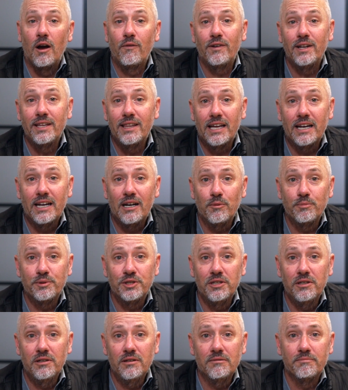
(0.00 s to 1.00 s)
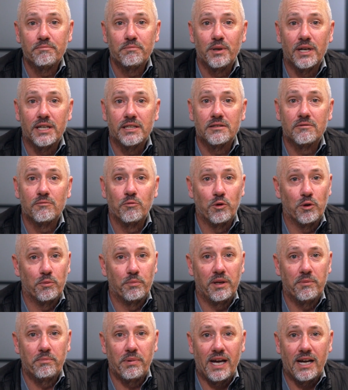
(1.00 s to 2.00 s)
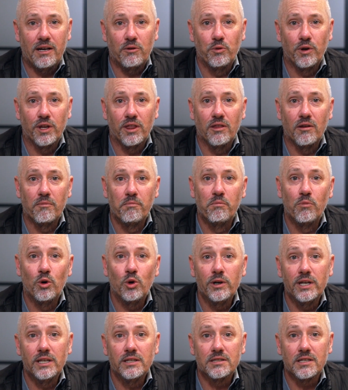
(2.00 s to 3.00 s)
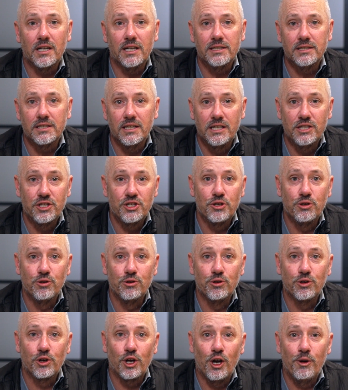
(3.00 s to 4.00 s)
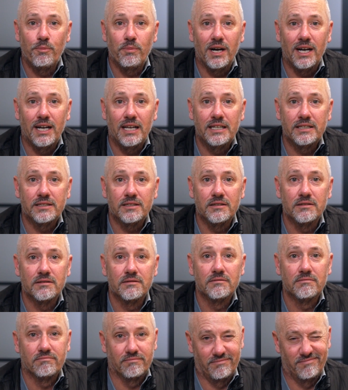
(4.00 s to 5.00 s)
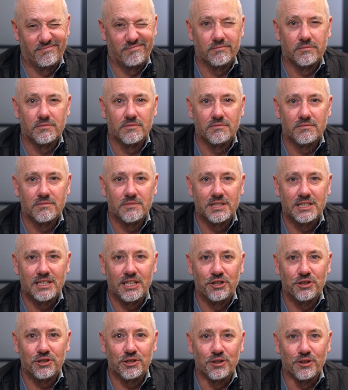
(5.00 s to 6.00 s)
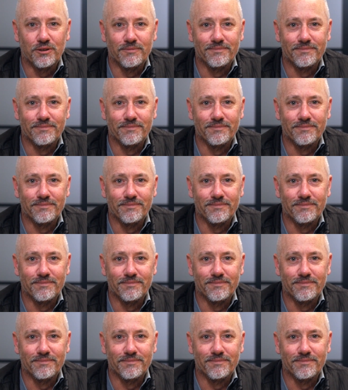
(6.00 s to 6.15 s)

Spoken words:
Hopefully that helps you, but we'll be back with more insights into Copilot. See you soon.